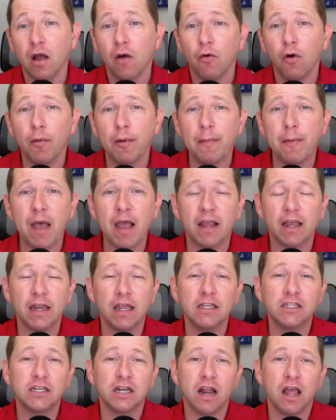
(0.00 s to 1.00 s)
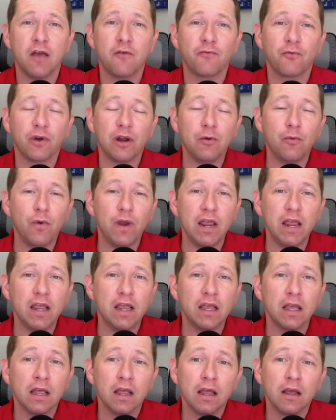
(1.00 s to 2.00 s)
We'll be back each and every
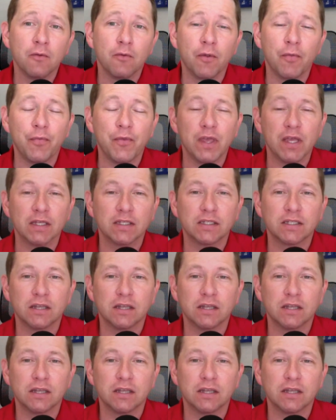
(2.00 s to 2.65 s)
week with this.